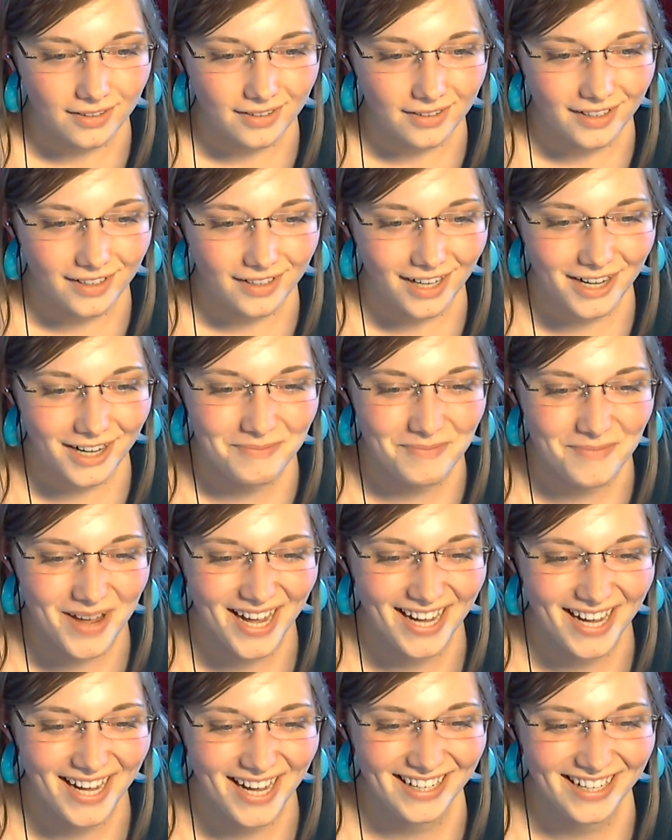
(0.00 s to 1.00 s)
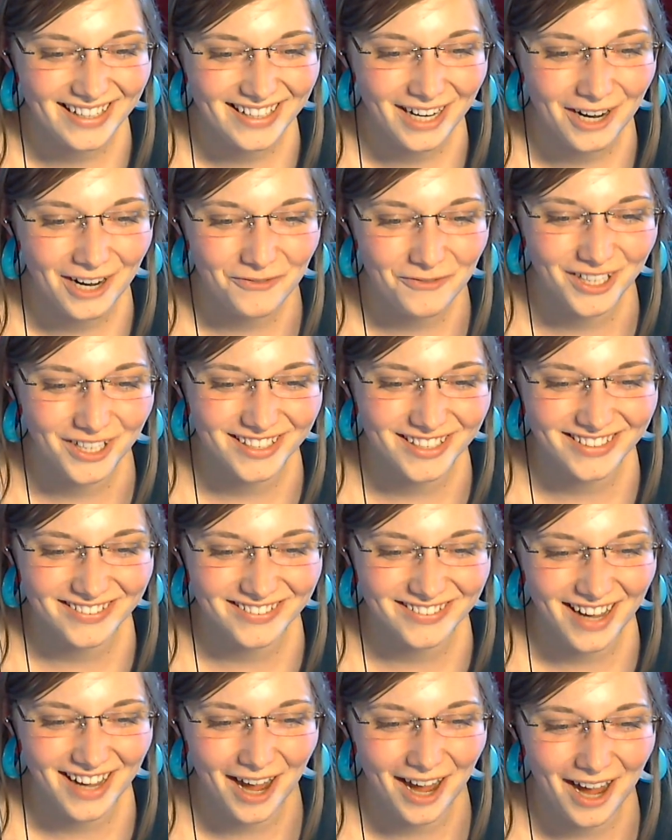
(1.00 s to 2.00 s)
I made it. I feel so
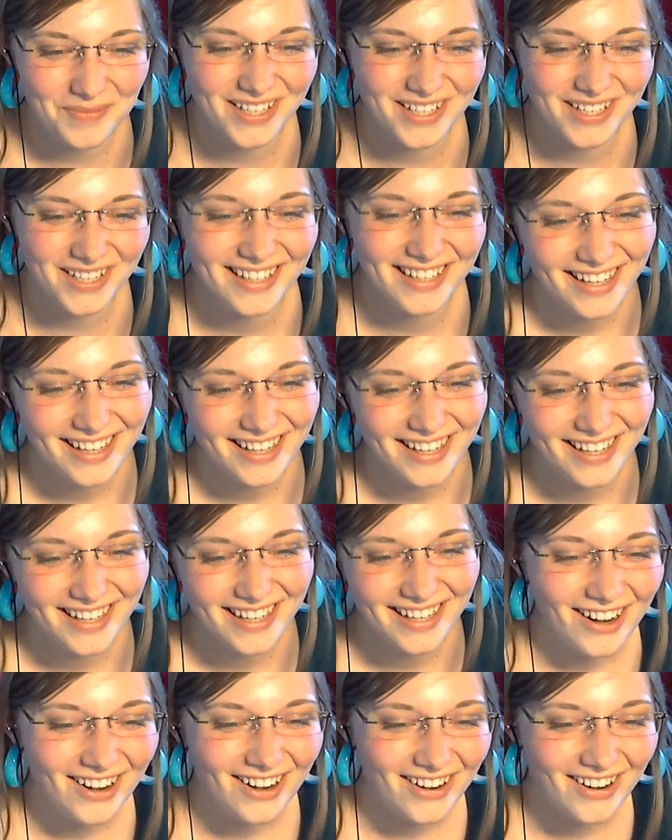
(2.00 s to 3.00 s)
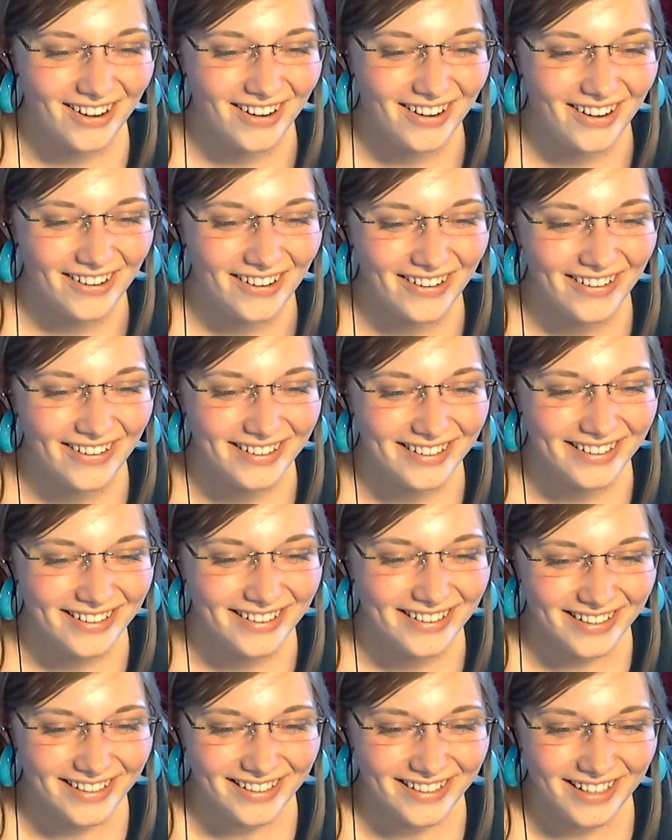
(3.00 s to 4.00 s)
happy. Aw.
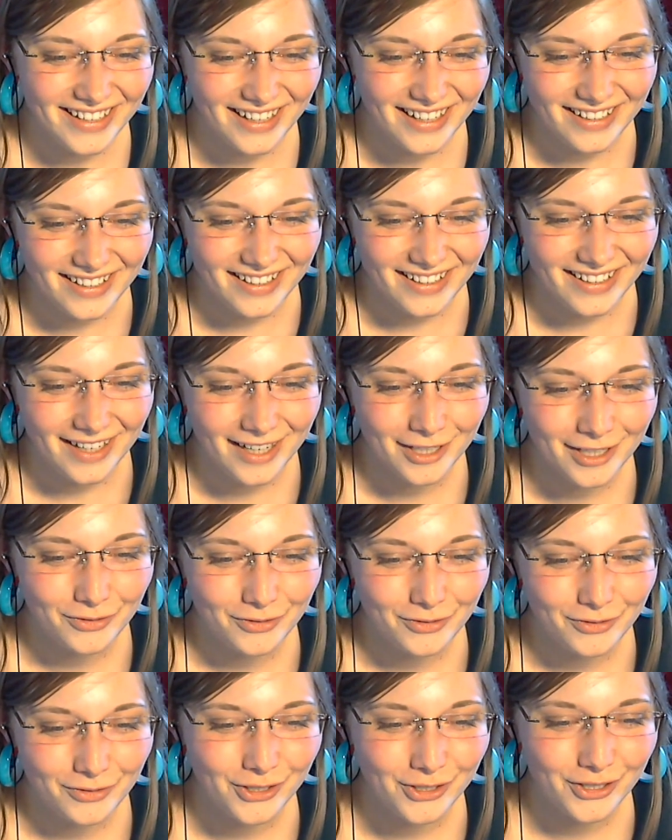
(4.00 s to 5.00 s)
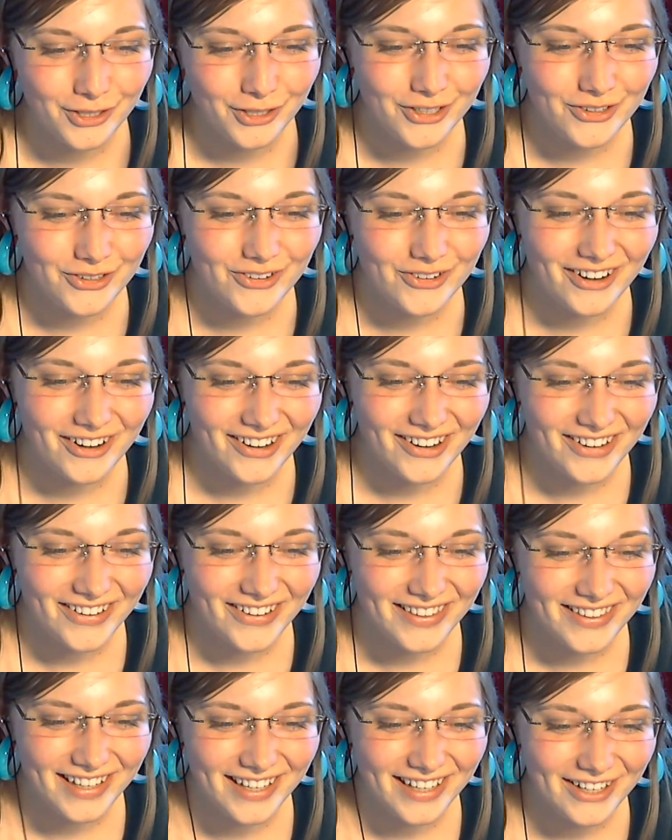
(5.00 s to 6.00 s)
Thanks for all you do. Aw,
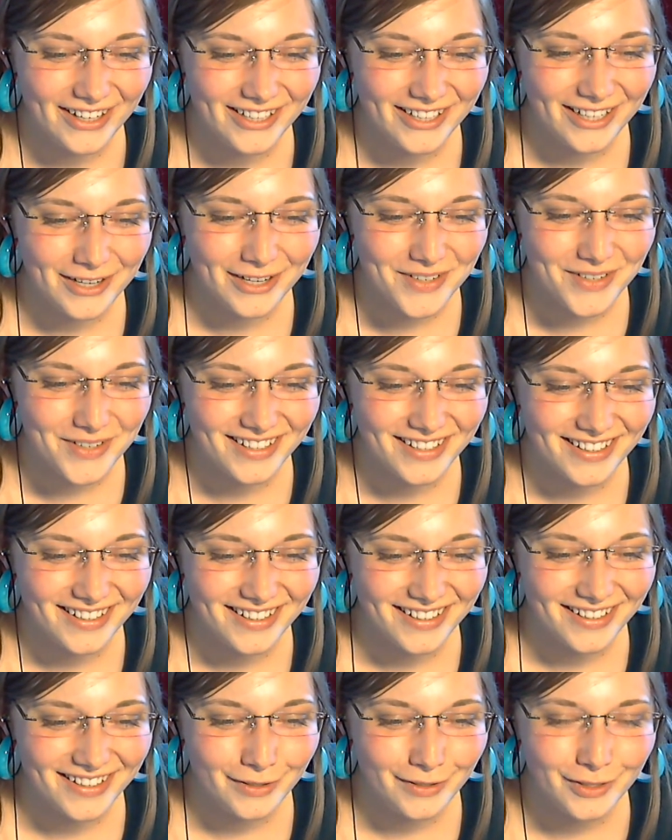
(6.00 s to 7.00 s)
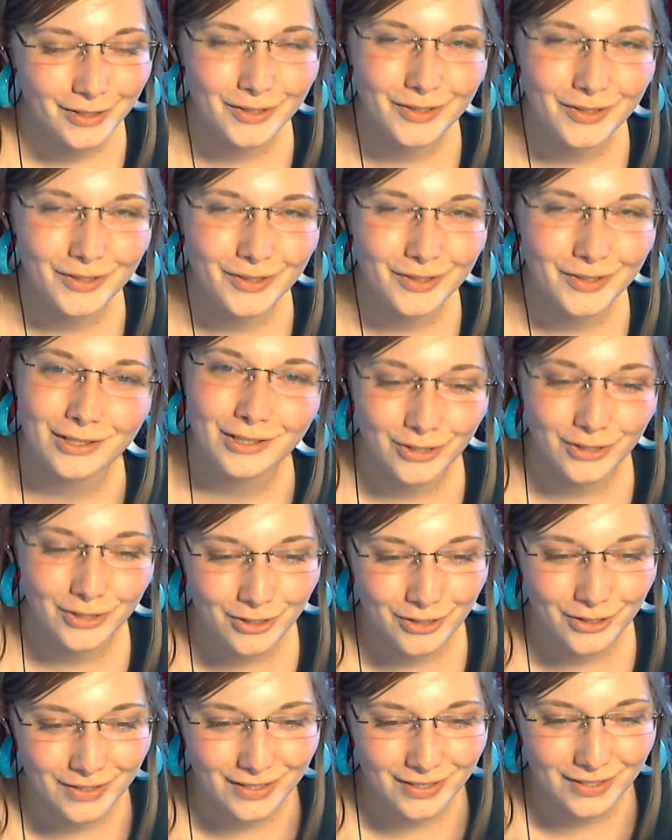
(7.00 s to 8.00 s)
thank you, David. So nice of you to
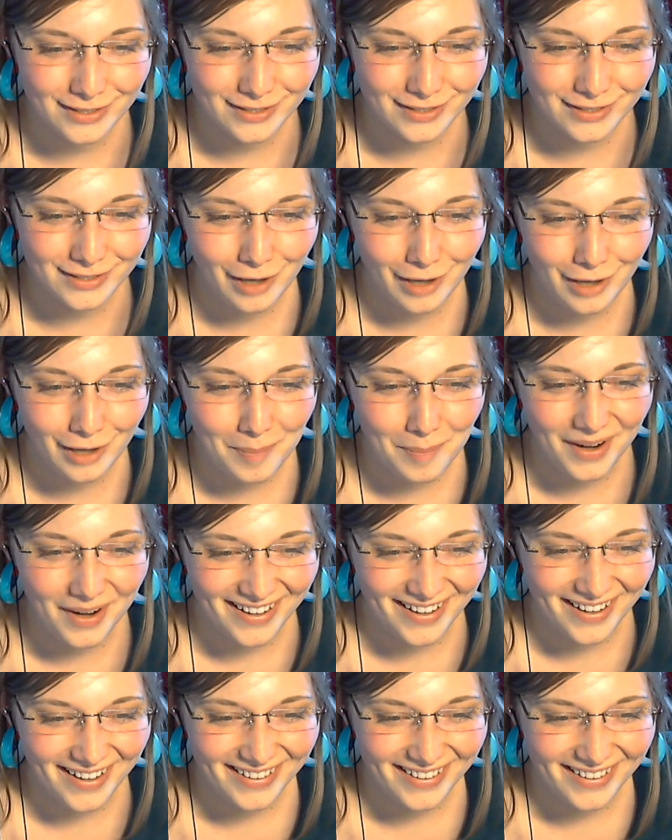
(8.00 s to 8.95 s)
still stop by.